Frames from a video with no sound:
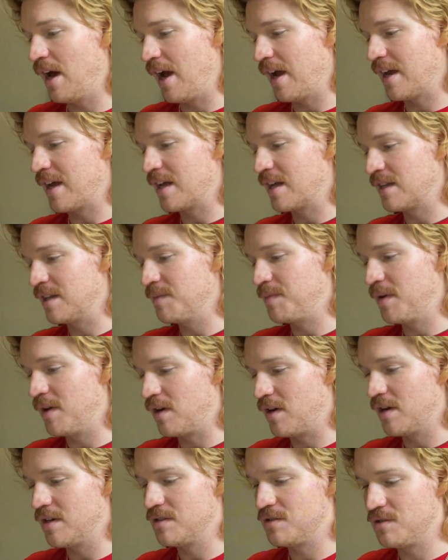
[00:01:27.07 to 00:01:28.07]
I can clip it
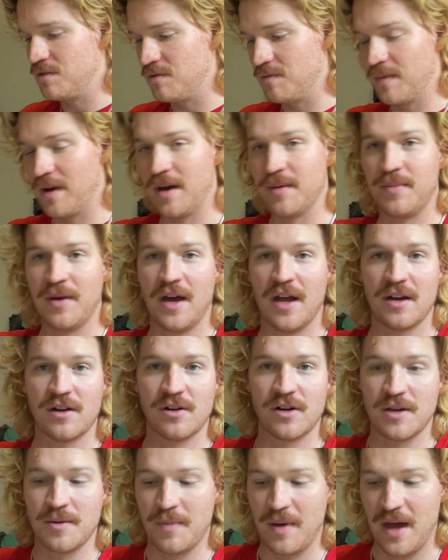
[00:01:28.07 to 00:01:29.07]
onto my
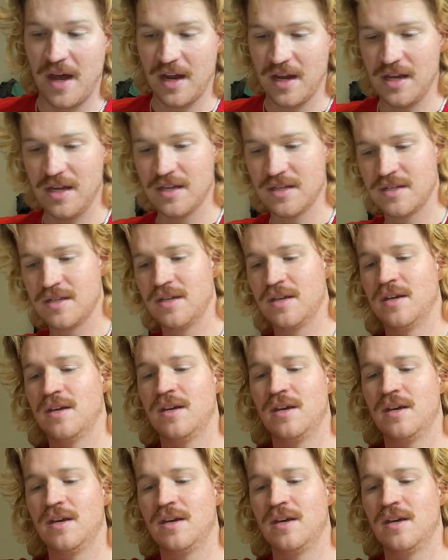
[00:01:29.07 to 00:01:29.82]
Patagonia baggies,